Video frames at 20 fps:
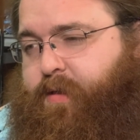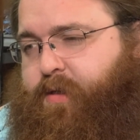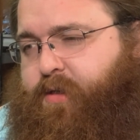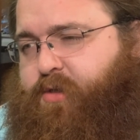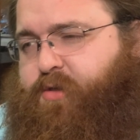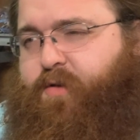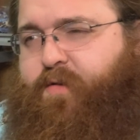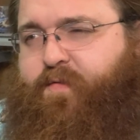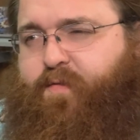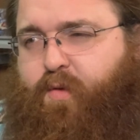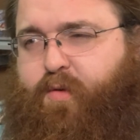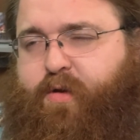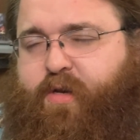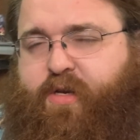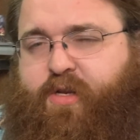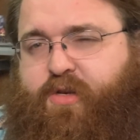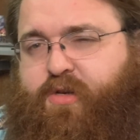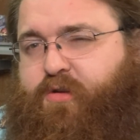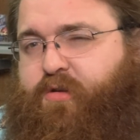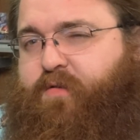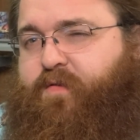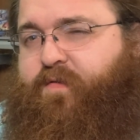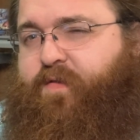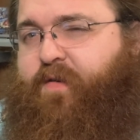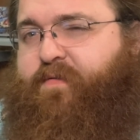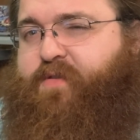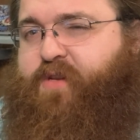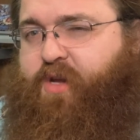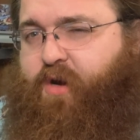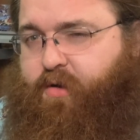to
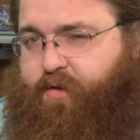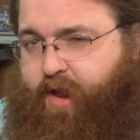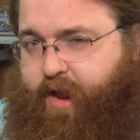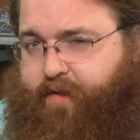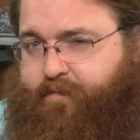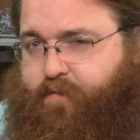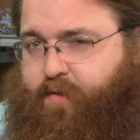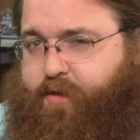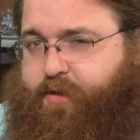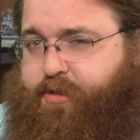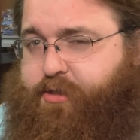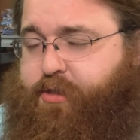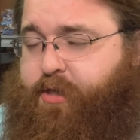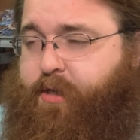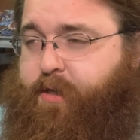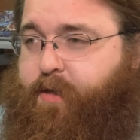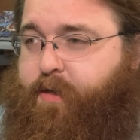$250 on average,